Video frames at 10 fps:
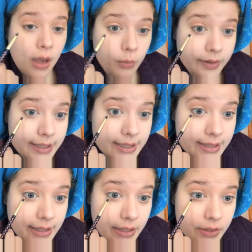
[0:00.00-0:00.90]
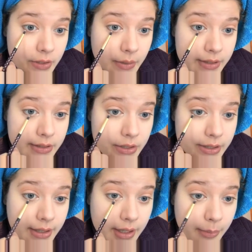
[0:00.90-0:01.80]
And what this is going to do is
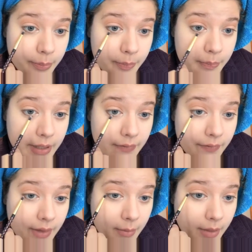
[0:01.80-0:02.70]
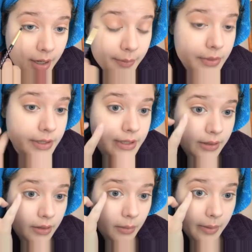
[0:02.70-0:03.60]
just going to beef them up just a
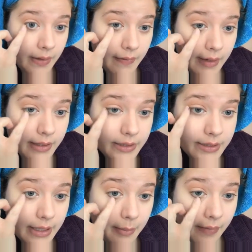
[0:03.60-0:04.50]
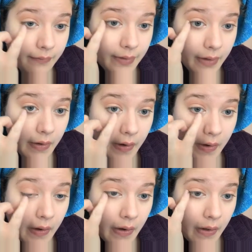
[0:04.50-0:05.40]
little bit, and then I just take my
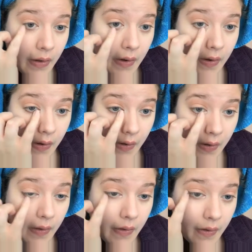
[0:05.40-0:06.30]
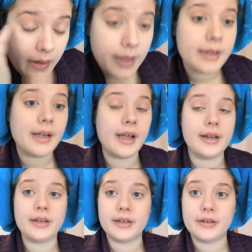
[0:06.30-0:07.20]
finger and
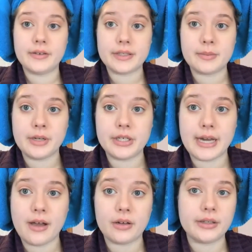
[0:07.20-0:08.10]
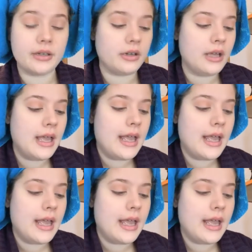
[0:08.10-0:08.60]
kind of smudge it out a little.